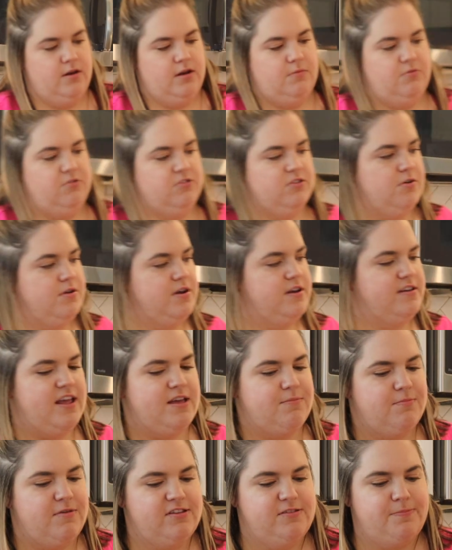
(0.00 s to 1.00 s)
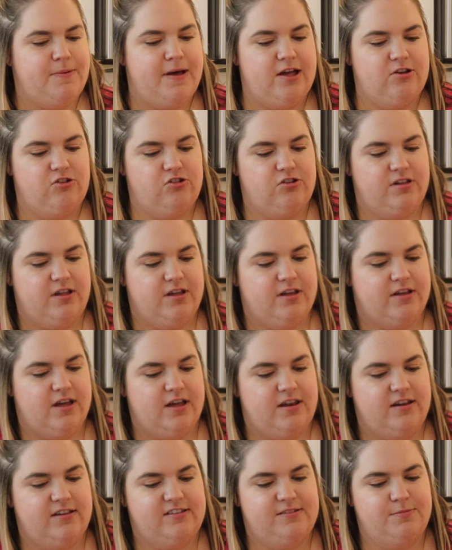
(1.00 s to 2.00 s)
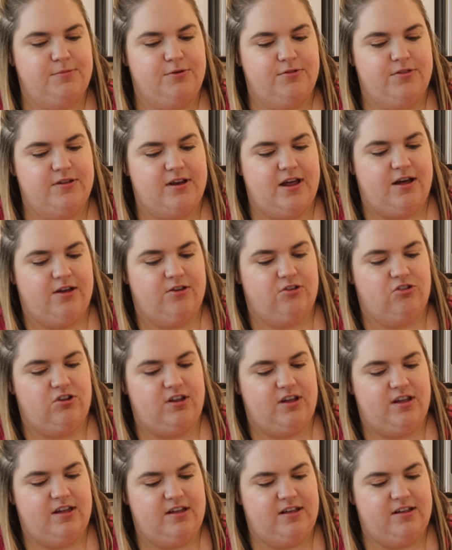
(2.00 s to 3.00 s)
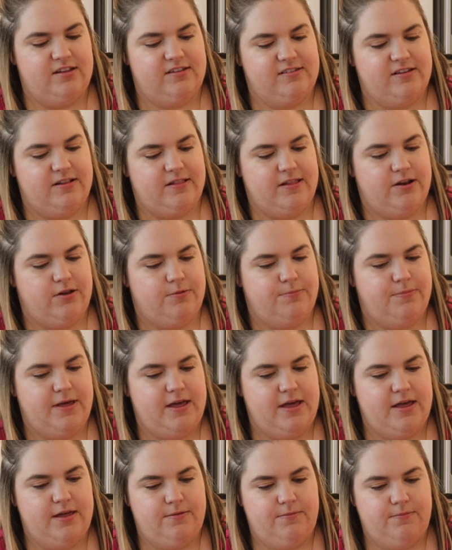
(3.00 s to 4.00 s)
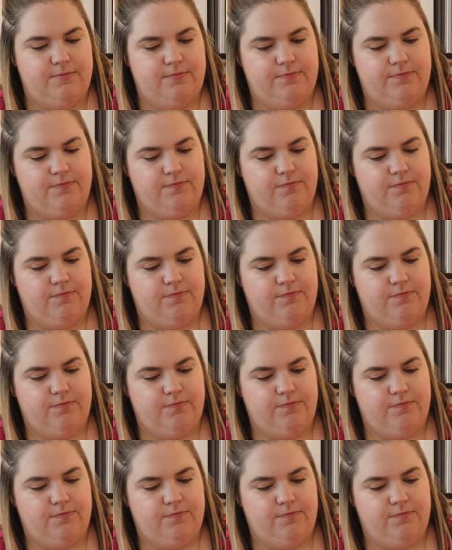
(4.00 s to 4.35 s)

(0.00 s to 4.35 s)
I'm just going to take my spatula, kind of smooth it out just a little bit.